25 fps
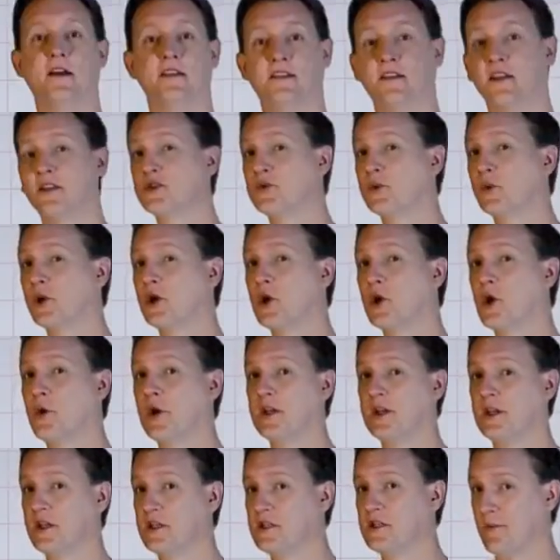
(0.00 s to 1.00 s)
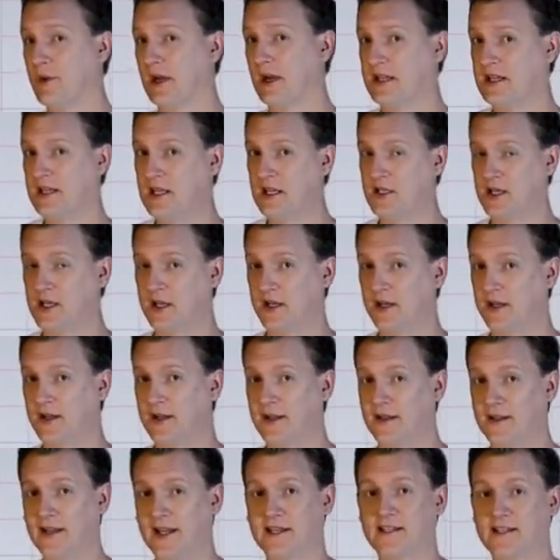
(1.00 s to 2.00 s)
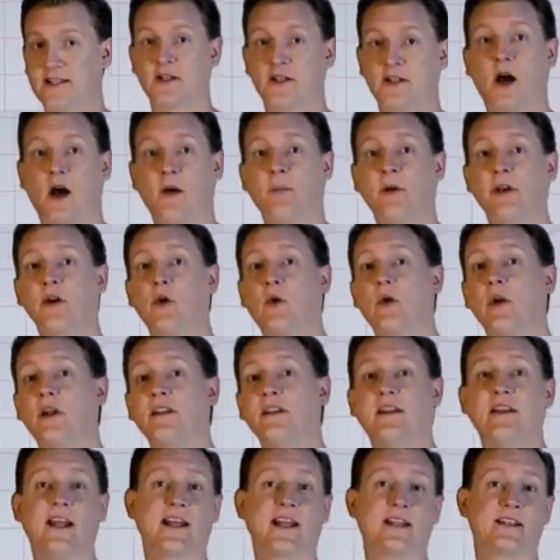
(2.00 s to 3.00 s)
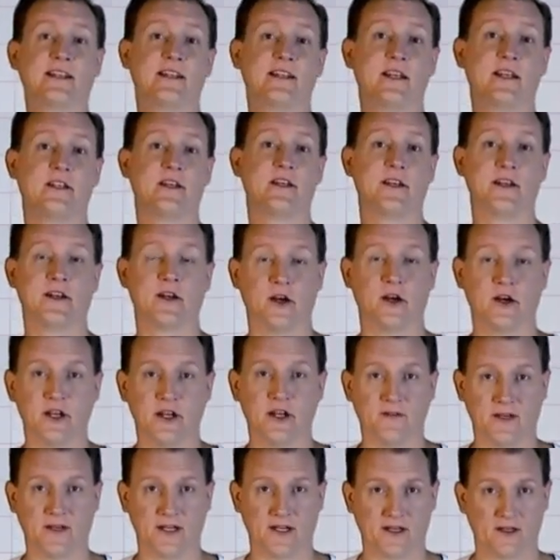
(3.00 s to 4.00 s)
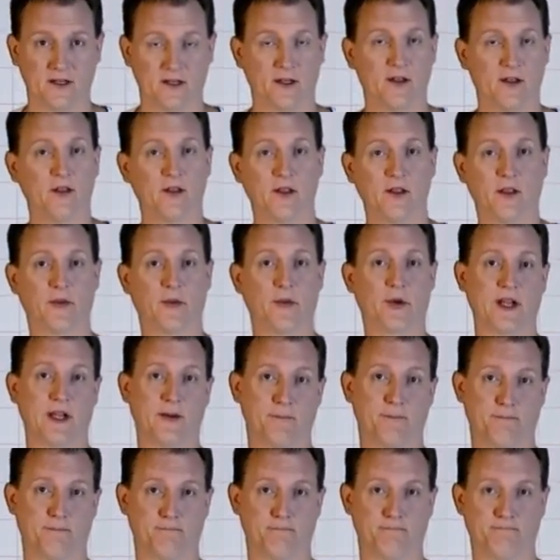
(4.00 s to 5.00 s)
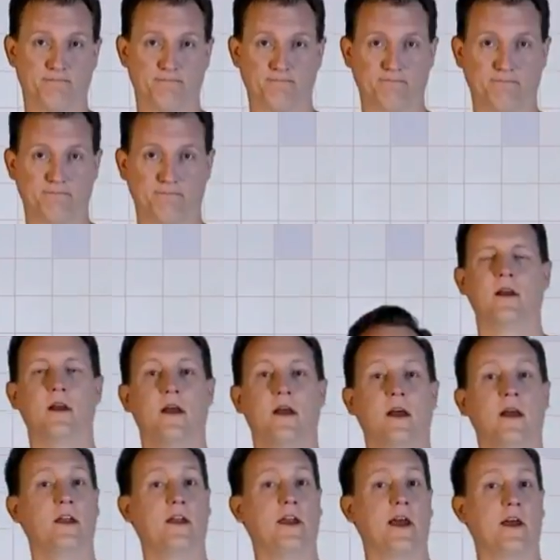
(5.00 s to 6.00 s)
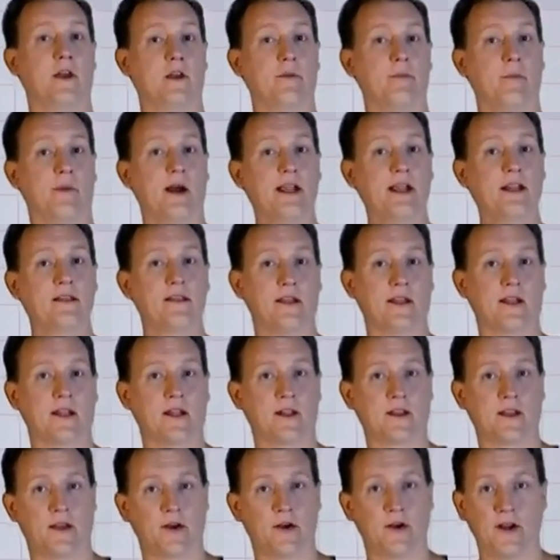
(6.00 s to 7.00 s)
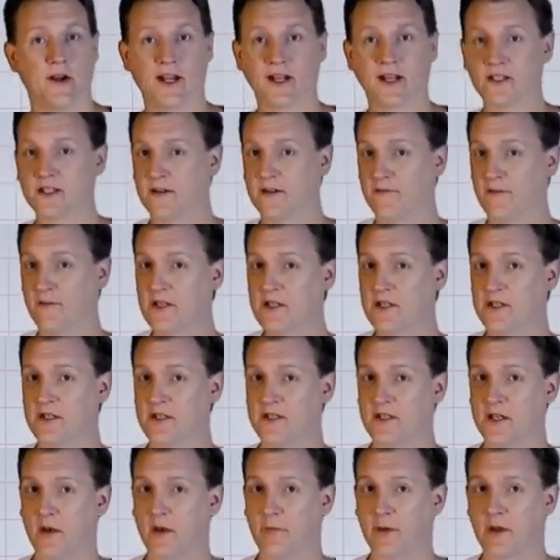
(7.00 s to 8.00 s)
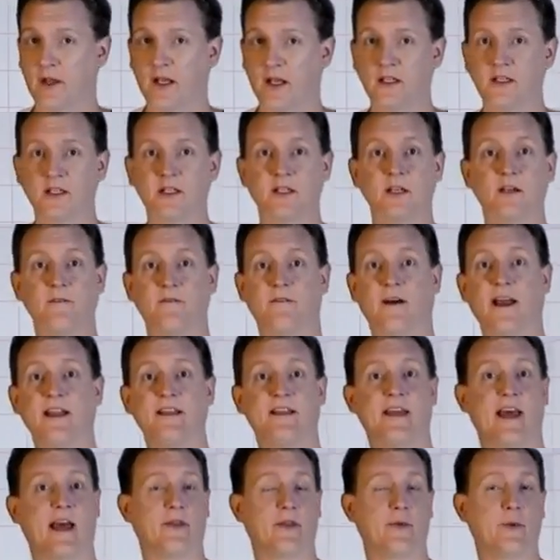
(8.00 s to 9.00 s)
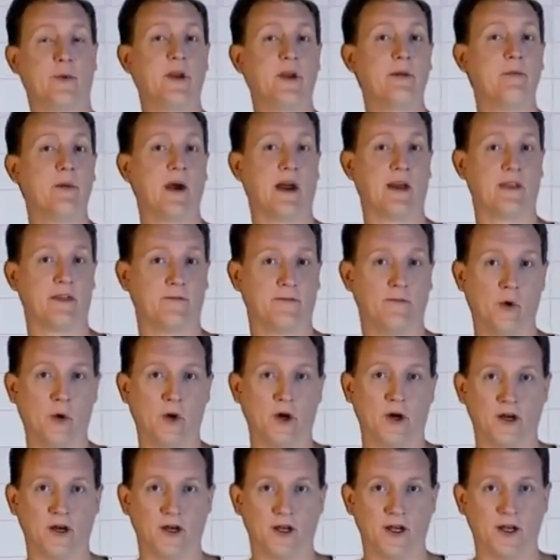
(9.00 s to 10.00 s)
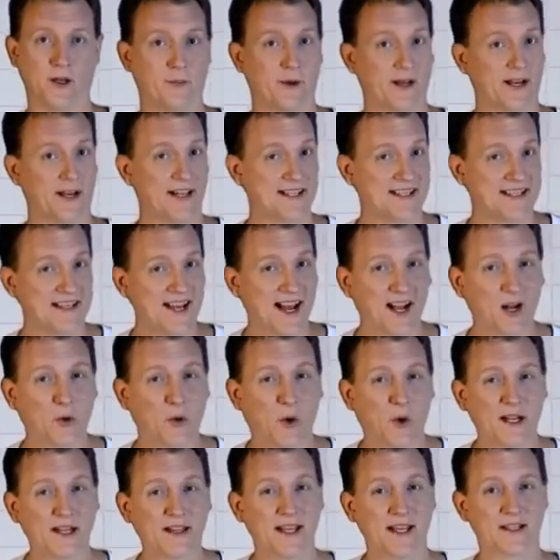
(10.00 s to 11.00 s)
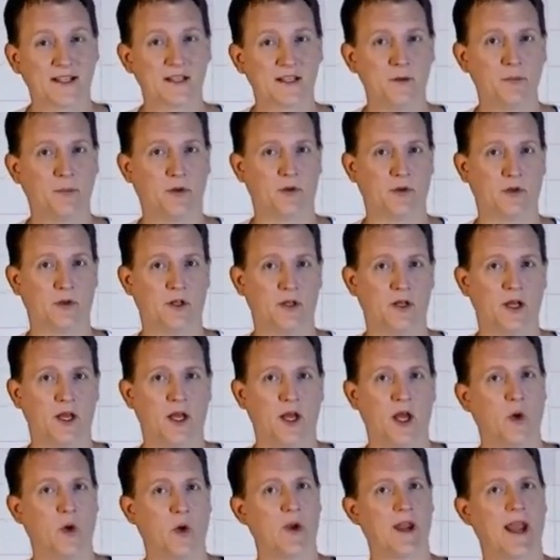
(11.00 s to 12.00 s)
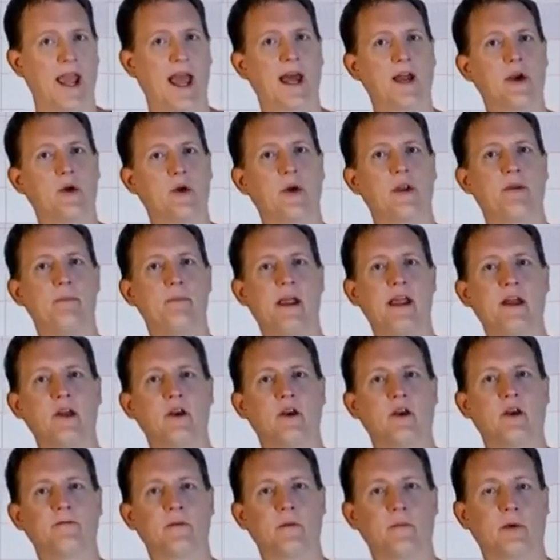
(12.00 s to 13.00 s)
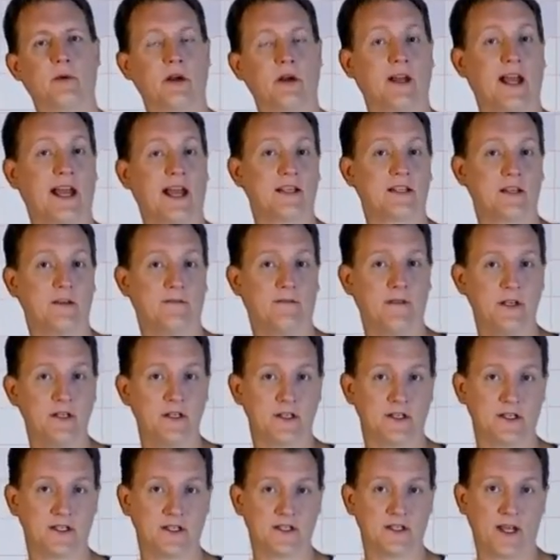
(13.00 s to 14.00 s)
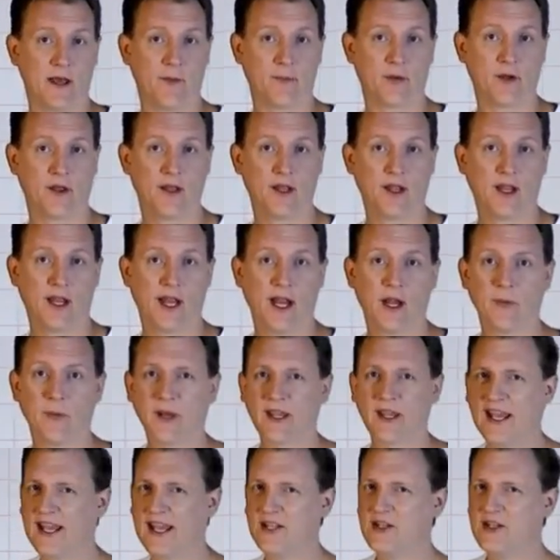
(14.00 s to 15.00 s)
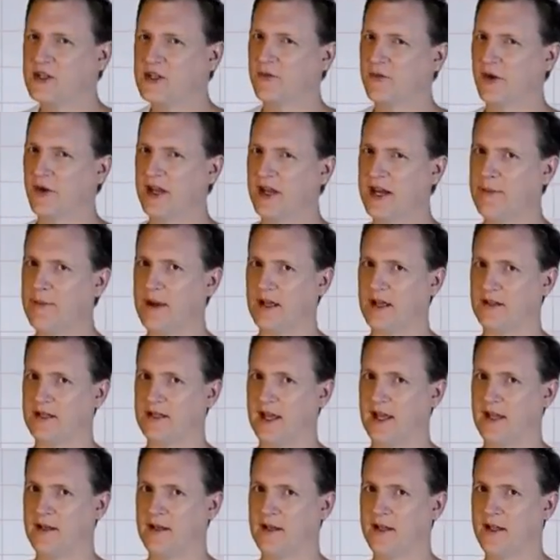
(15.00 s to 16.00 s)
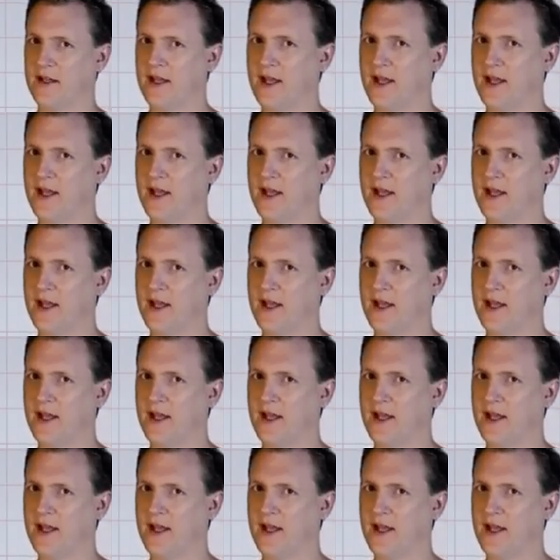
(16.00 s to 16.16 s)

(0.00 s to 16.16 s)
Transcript: Since we're going digit by digit, let's stop ignoring the next digit in our dividend, the 3. Now you might think that our next division step is to divide that 3 by the 4, but it's not quite that simple. We had a remainder from our last division step, and we can't just forget about that.